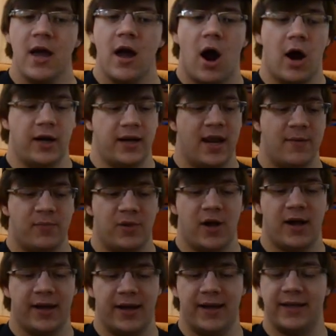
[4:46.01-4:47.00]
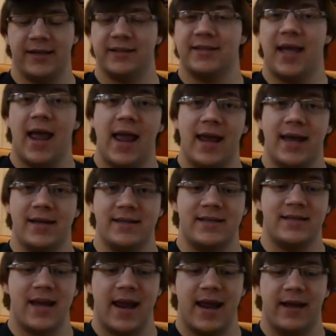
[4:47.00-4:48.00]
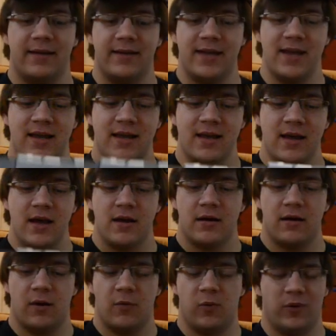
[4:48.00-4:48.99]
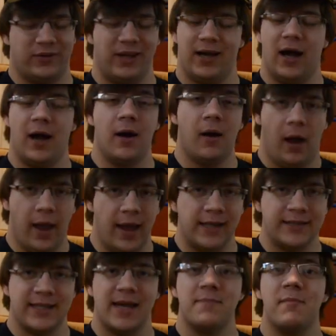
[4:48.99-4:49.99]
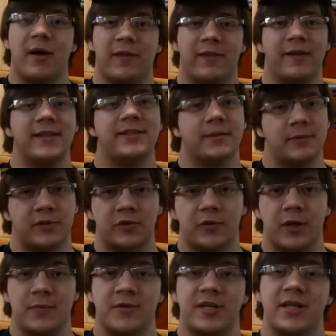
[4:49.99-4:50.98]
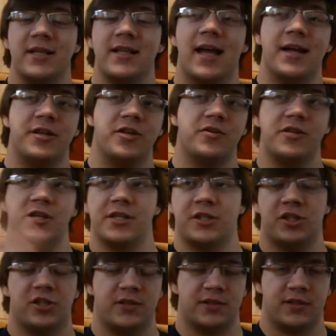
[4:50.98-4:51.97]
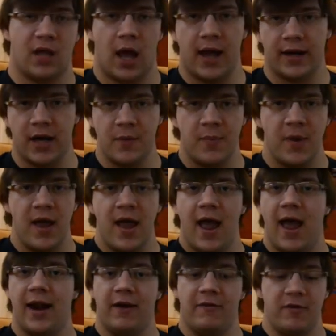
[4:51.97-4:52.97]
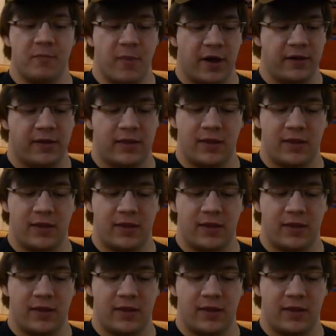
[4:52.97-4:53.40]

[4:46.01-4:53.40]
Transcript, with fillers: Arcade Block is a daily uh, is a monthly subscription that you just sign up, and every month